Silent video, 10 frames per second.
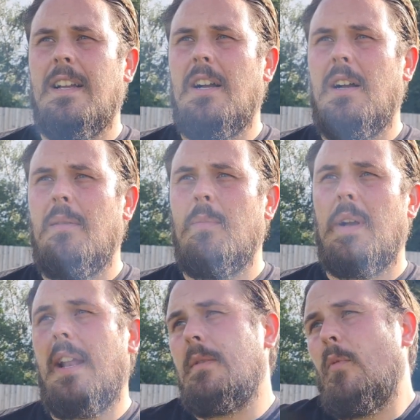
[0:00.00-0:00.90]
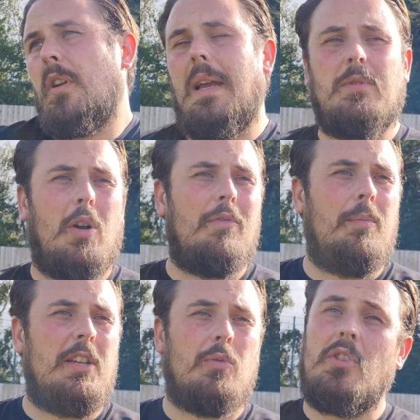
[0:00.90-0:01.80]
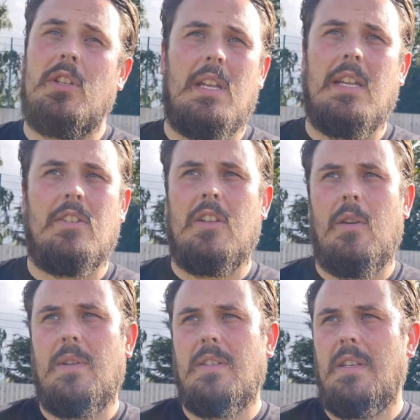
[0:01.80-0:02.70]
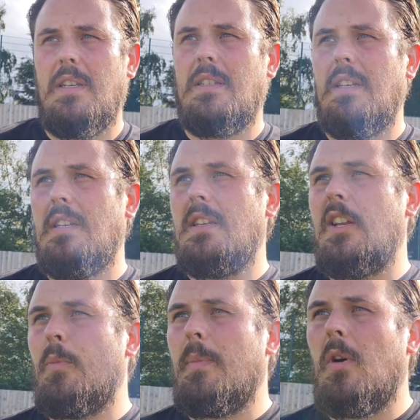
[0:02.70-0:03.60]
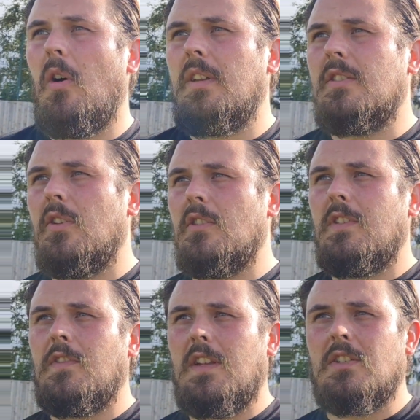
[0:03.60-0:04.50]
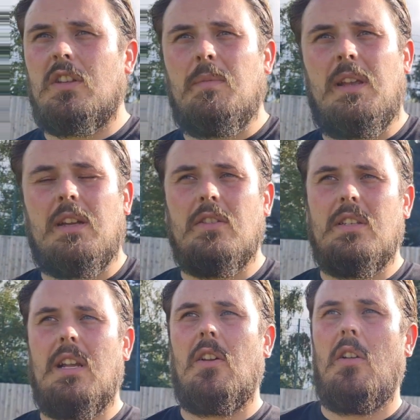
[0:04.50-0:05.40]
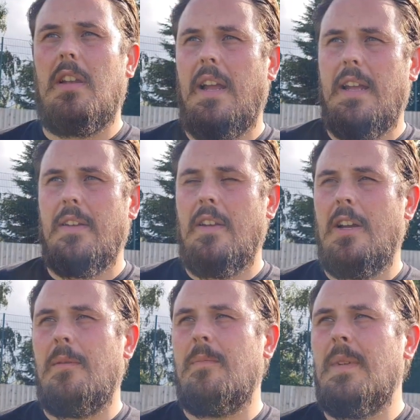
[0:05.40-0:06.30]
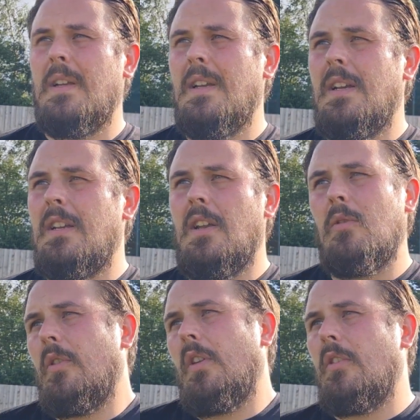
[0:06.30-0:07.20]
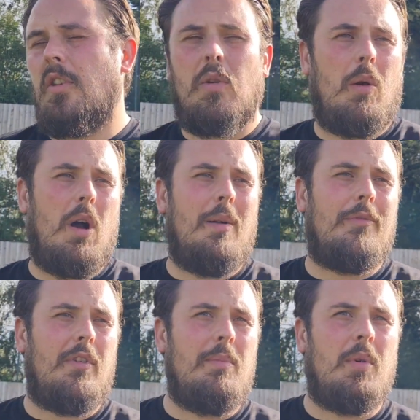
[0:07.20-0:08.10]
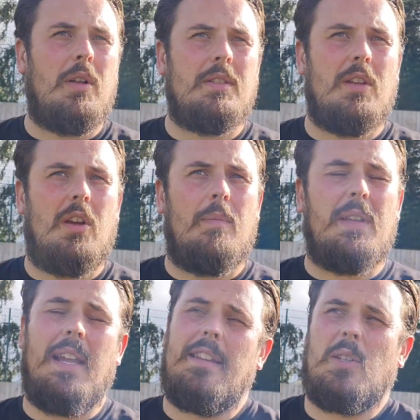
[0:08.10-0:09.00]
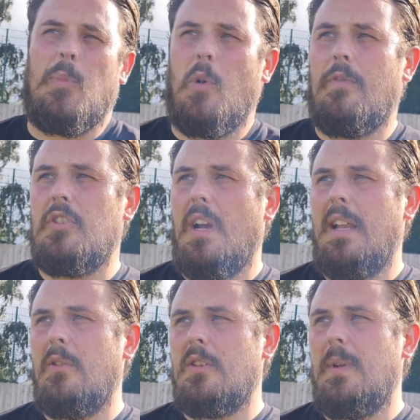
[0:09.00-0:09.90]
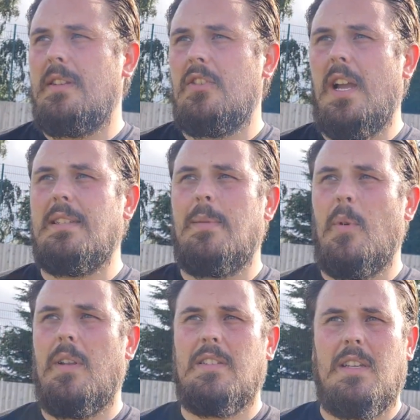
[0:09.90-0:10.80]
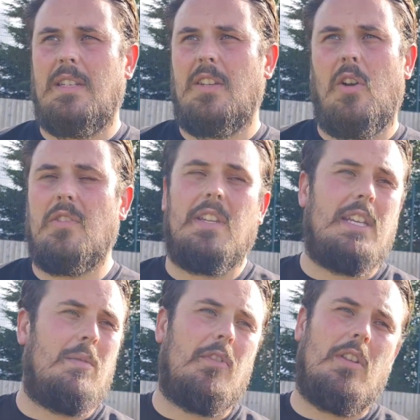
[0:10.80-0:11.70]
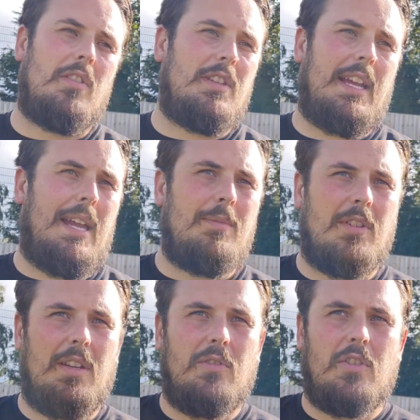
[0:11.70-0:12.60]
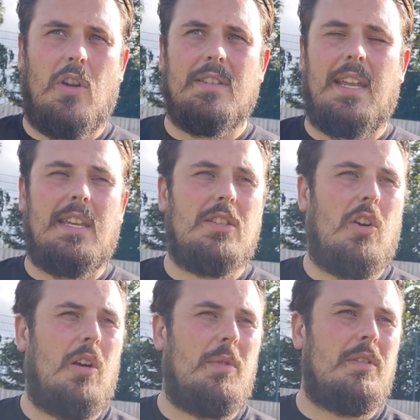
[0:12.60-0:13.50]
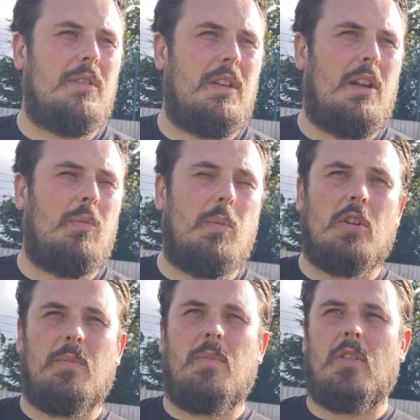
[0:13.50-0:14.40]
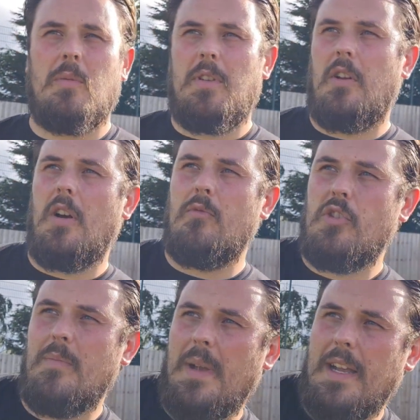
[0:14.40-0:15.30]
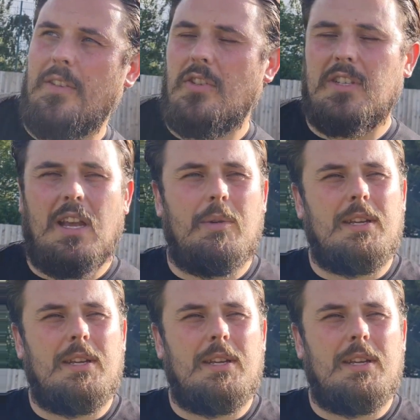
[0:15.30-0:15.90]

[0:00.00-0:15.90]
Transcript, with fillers: Um, but again, it's more game time for Mitch, which he needs. You know, he's, he's, he's a little bit behind in terms of his fitness at the minute because he's had a holiday and. Um, and it'll do no, do no harm for him. But um, yeah, disappointed for Chan. He looked a bit dejected, but listen, it's a long season. We've got lots of games, and he's just got to take his time, and you know, we possibly not got to rush him back and just see how